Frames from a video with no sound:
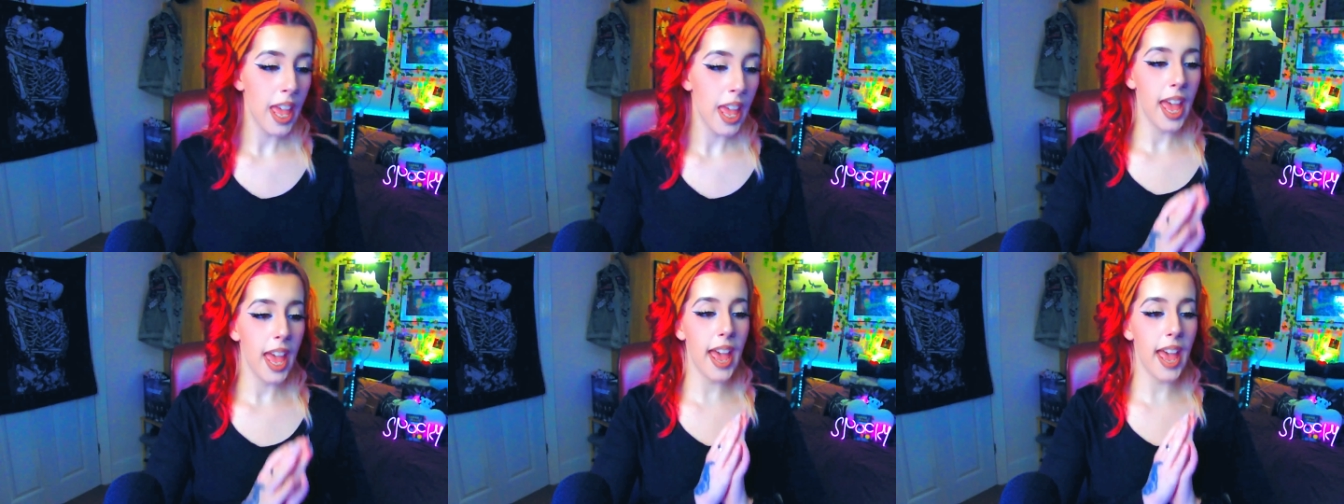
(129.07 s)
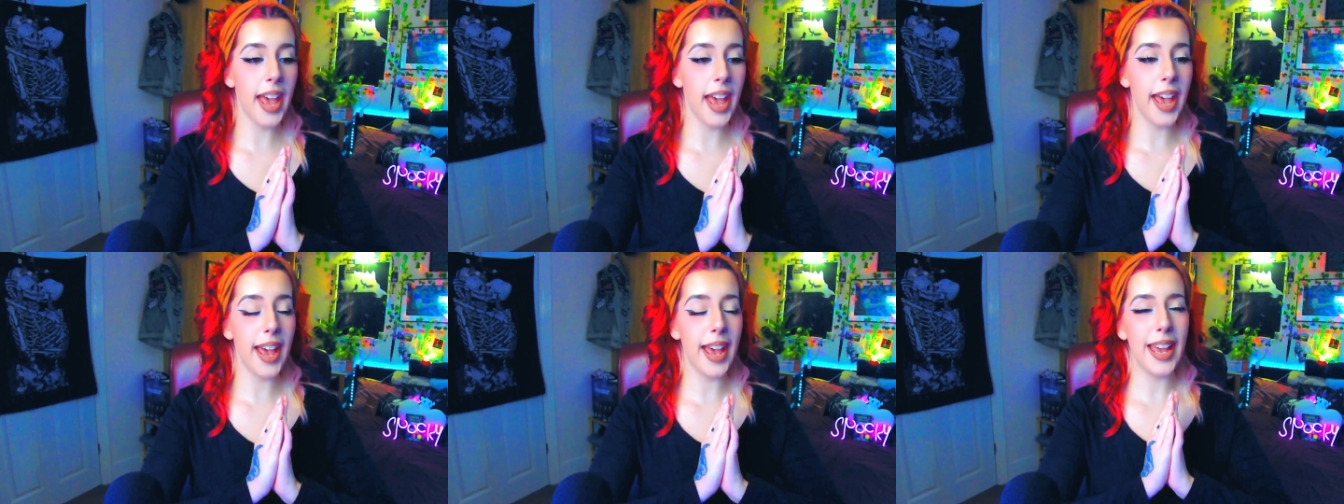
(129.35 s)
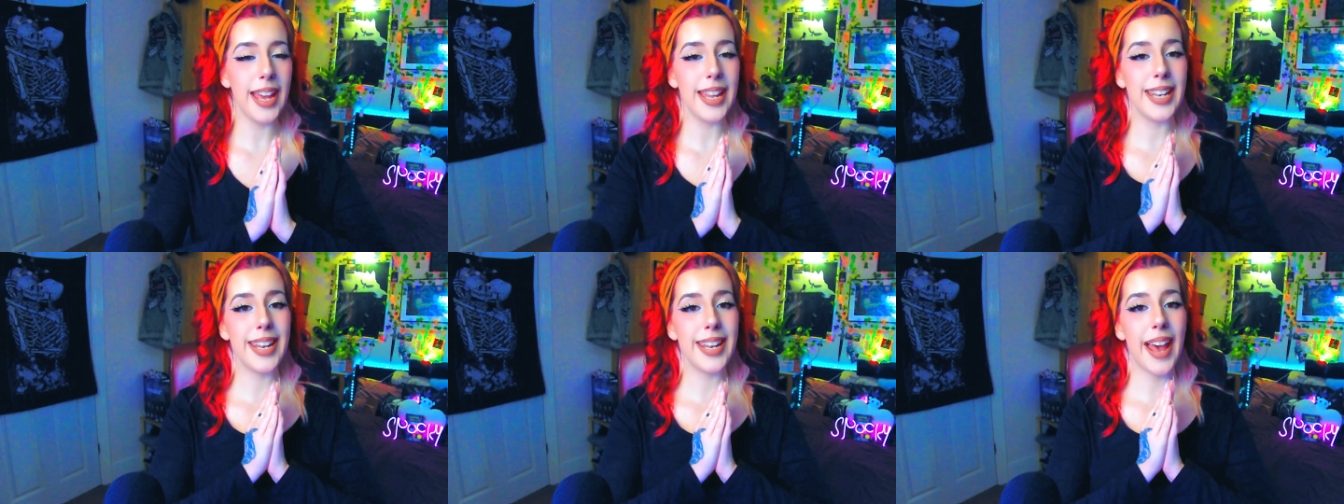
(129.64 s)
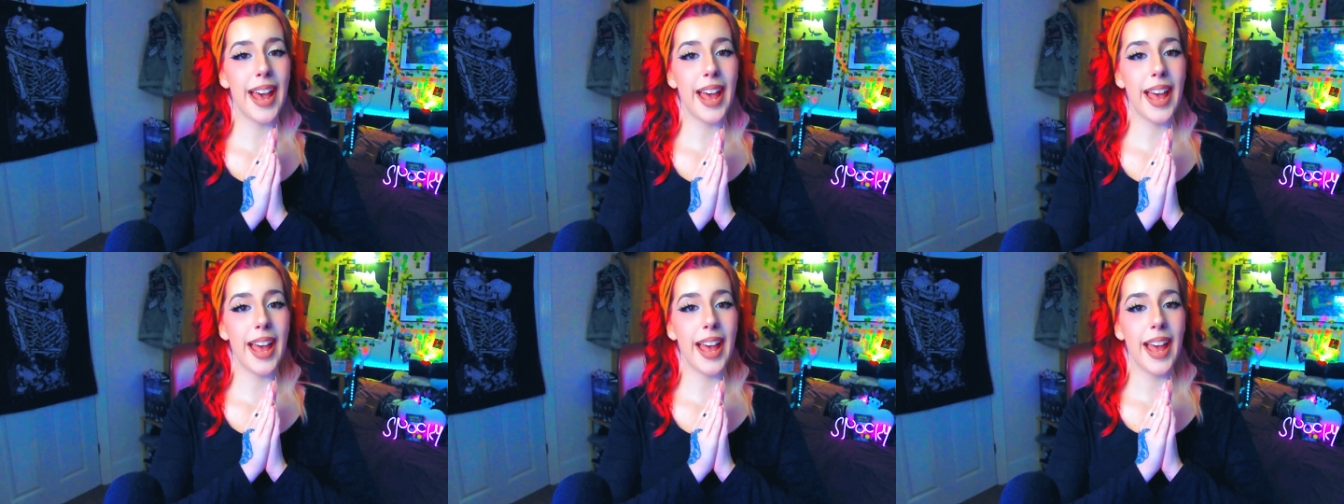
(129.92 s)
And
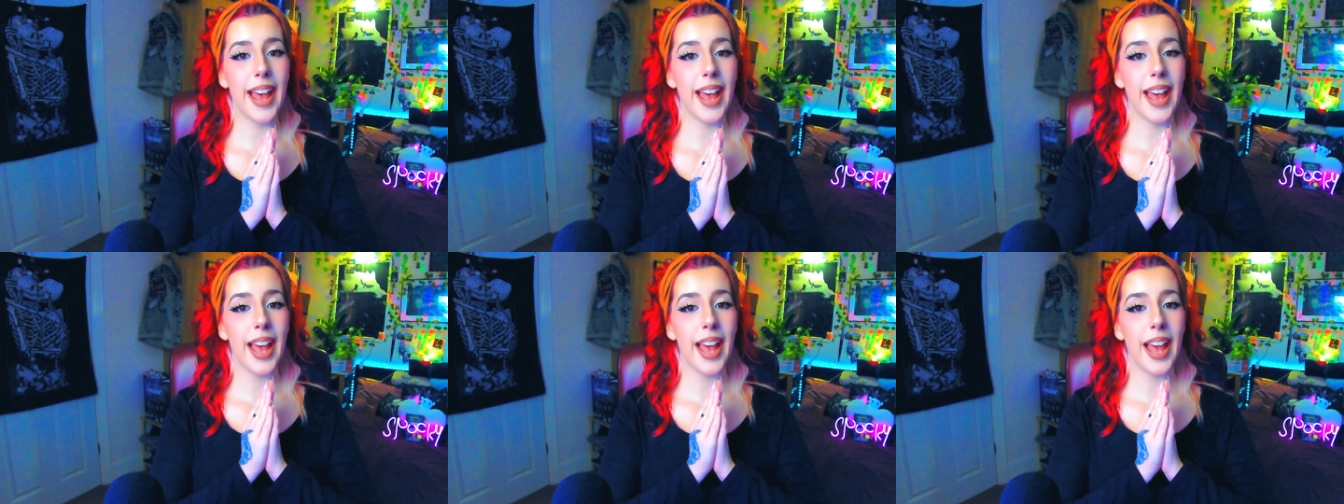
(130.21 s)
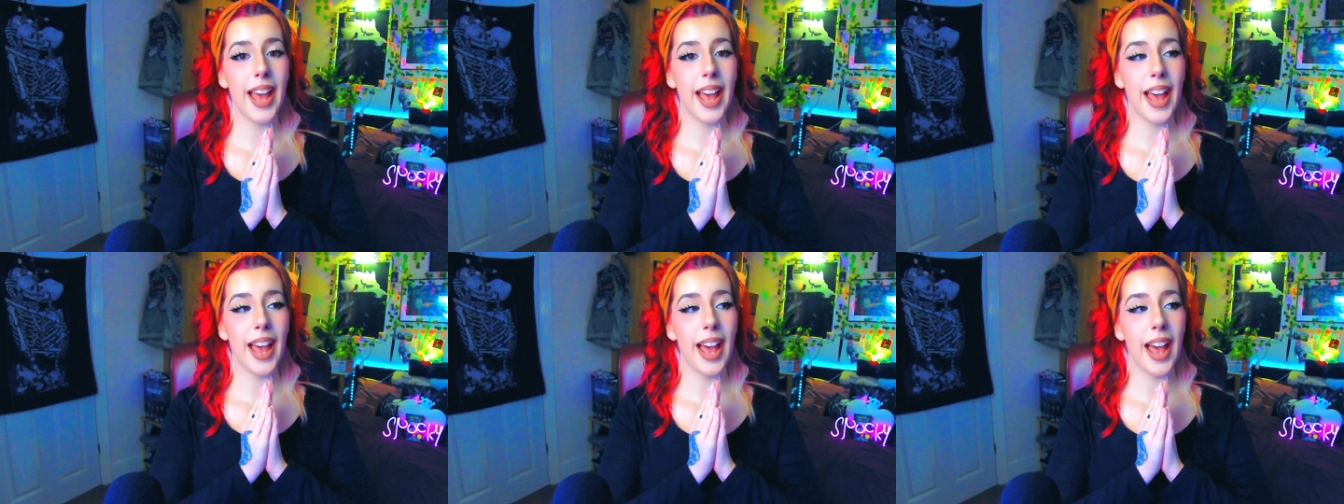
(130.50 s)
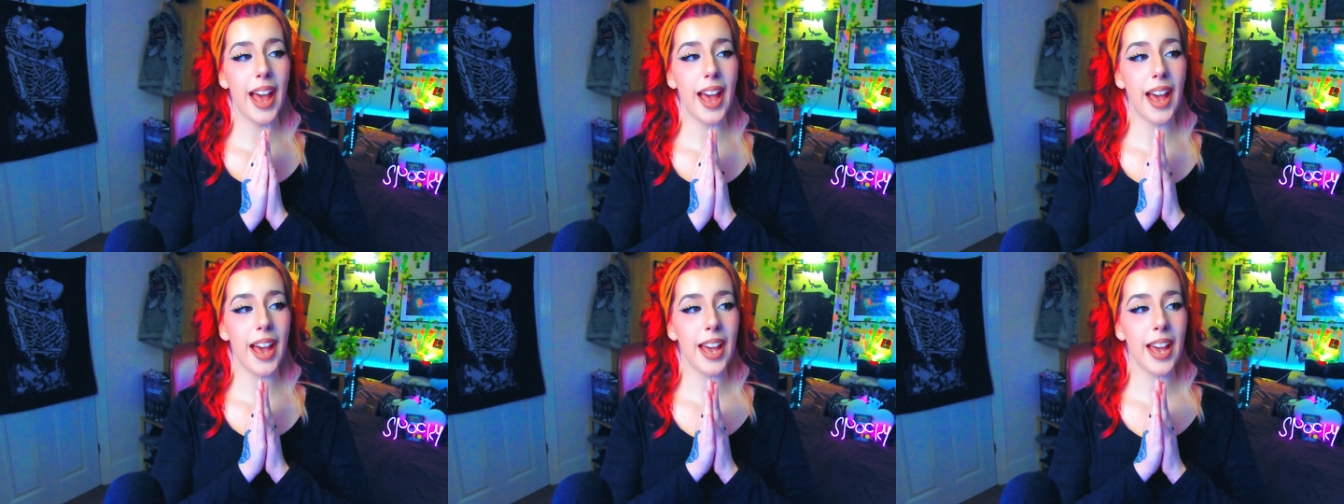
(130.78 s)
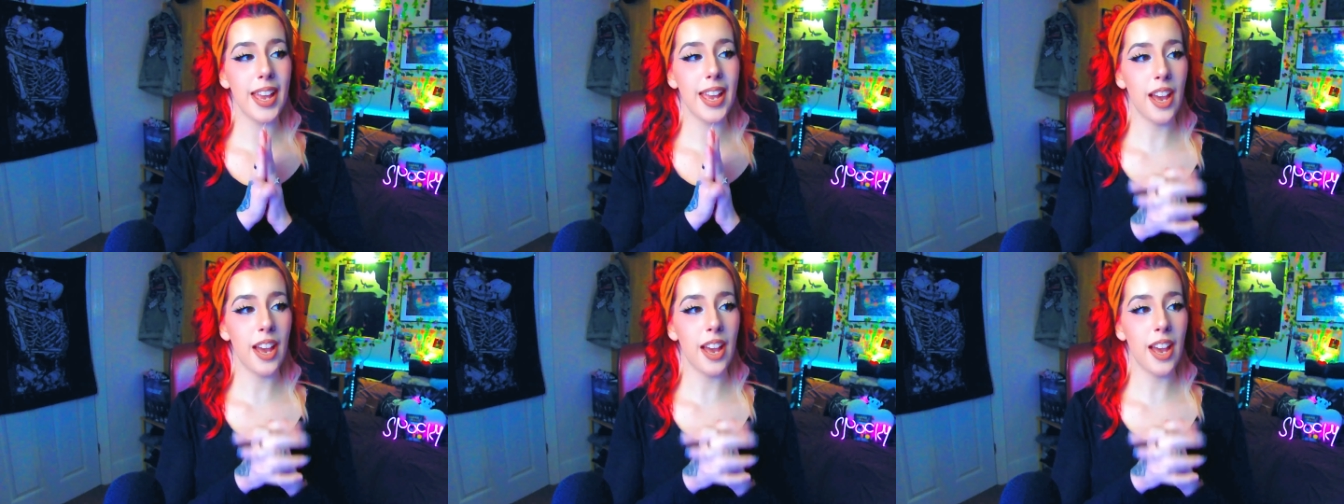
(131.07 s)
I